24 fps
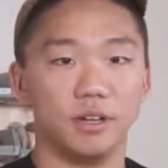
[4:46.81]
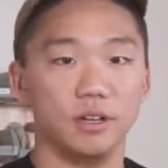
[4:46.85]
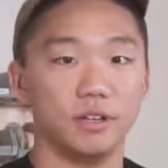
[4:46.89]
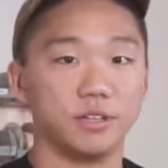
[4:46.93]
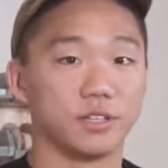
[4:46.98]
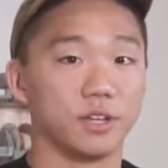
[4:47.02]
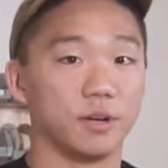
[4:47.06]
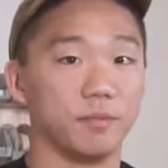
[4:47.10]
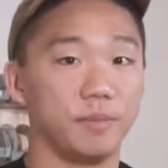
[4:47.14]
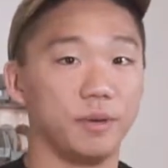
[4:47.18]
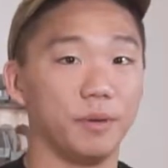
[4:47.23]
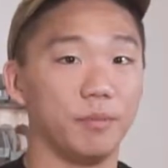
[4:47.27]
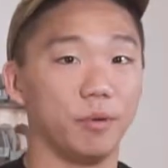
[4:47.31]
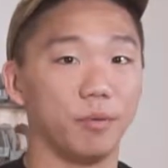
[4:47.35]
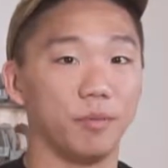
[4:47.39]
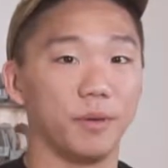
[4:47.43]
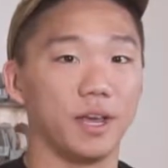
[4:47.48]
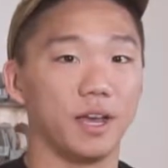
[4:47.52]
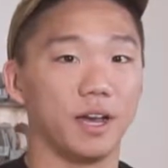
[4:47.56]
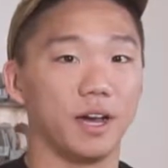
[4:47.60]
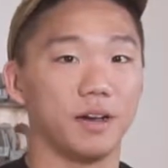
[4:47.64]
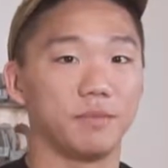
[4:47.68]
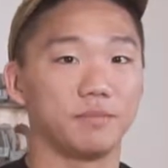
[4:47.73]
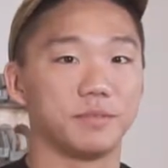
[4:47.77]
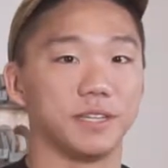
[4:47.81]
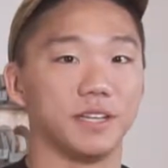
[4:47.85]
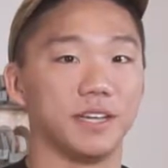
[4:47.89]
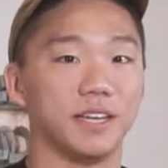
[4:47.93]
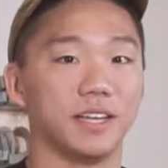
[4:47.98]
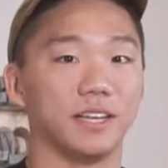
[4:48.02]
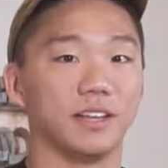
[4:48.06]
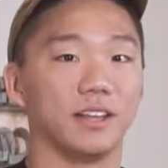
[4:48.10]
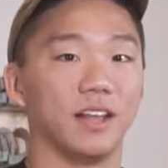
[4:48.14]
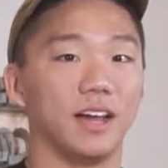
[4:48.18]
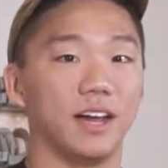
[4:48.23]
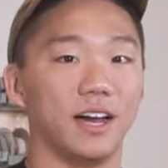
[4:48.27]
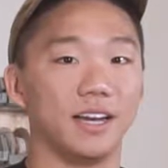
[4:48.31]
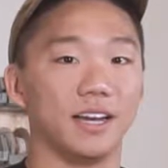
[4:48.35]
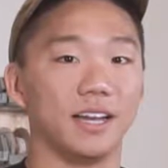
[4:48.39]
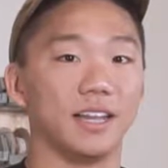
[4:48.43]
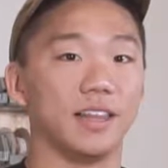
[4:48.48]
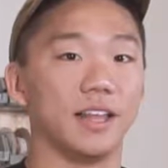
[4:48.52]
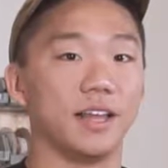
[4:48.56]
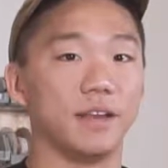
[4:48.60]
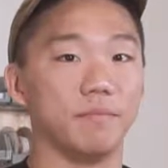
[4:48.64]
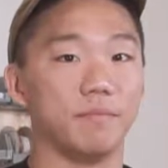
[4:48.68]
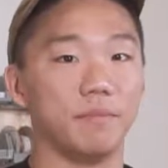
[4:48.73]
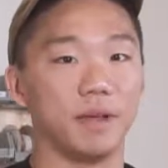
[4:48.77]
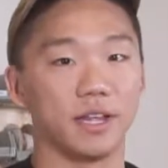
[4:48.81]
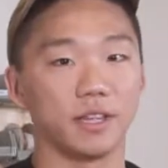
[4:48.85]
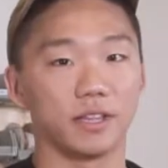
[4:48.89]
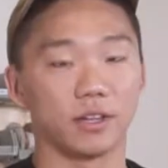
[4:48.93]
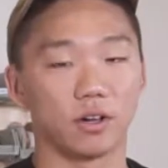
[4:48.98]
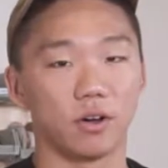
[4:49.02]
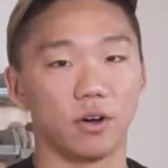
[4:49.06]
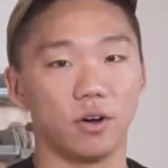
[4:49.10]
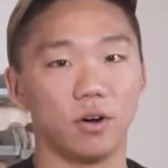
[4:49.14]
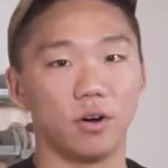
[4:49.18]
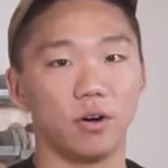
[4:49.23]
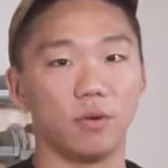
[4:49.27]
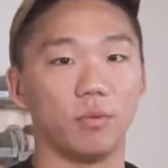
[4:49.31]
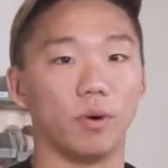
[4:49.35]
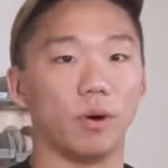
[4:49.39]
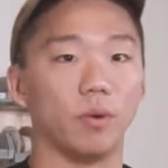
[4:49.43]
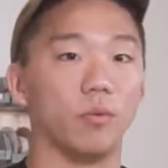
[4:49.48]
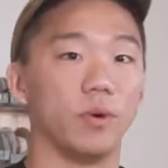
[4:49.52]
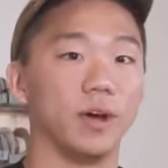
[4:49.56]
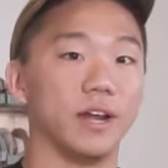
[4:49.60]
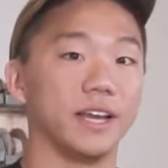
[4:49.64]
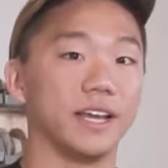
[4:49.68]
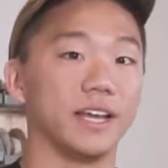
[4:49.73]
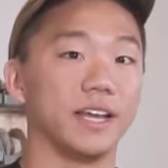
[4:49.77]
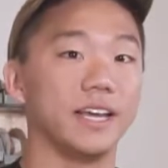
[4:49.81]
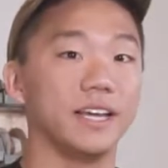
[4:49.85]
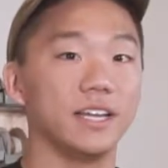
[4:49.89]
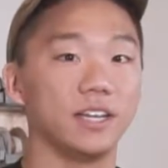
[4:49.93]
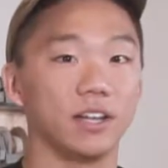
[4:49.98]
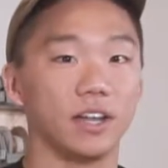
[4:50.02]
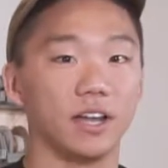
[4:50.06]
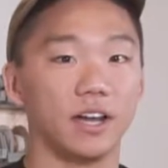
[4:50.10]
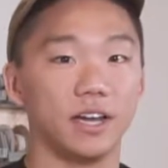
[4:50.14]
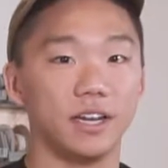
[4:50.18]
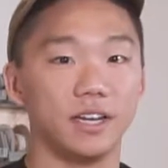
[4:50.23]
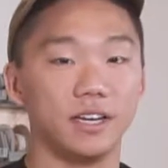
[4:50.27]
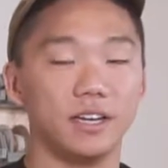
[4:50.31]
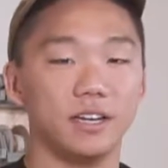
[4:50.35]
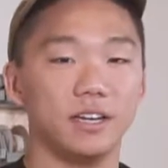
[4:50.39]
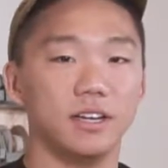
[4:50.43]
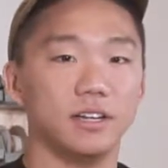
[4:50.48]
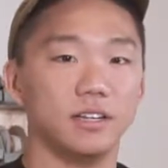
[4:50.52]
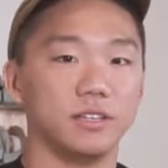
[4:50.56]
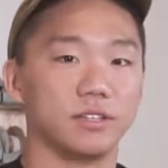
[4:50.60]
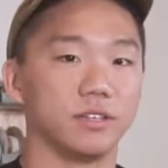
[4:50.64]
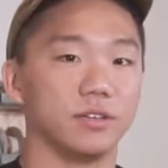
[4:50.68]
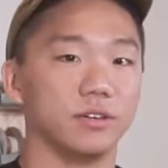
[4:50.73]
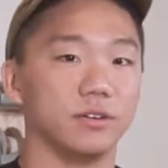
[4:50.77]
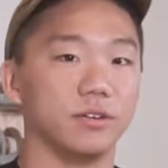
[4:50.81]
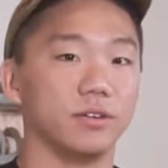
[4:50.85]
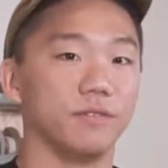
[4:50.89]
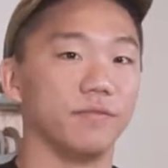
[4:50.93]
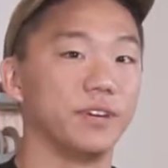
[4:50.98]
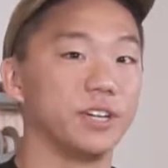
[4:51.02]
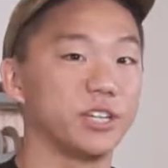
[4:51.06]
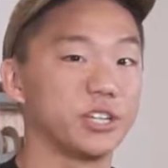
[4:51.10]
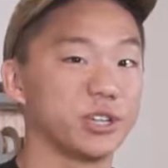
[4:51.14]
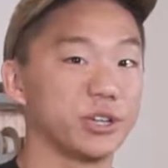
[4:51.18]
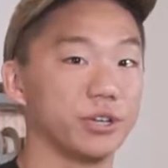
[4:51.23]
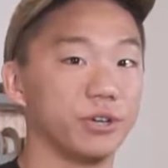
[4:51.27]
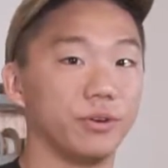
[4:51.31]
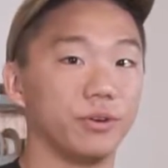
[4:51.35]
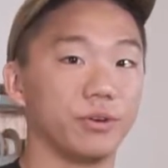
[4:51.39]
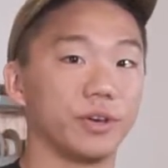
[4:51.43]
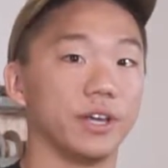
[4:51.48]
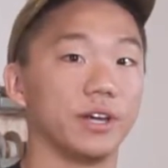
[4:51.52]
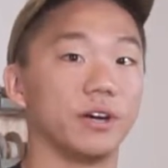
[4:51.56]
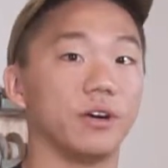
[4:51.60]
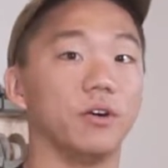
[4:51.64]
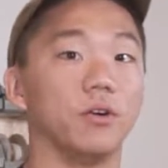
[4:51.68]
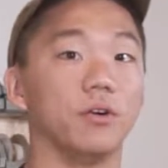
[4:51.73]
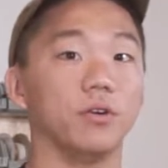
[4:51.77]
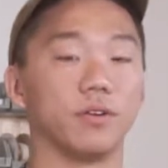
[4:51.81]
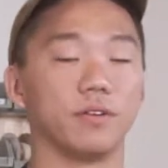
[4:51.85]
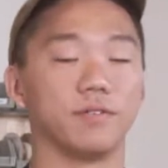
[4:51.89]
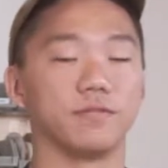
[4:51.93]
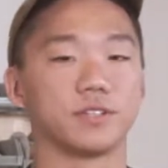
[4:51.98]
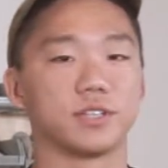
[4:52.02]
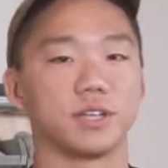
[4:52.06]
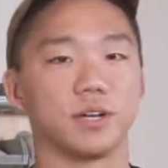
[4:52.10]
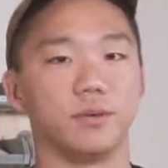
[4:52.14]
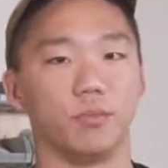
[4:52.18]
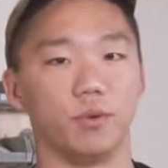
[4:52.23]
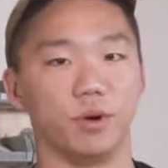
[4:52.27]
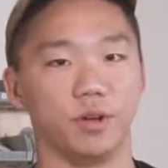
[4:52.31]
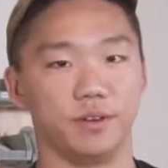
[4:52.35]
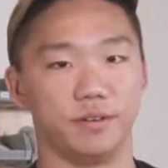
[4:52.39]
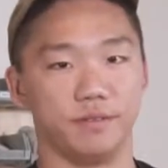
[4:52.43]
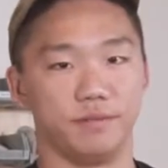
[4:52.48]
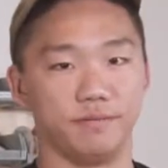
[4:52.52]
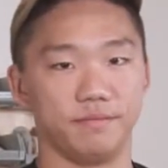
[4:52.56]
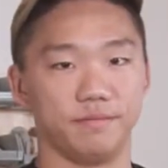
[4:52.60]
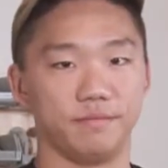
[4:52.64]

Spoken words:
Some people may opt to get in line and then make the call while waiting in line, so eventually you'll get a hold of someone.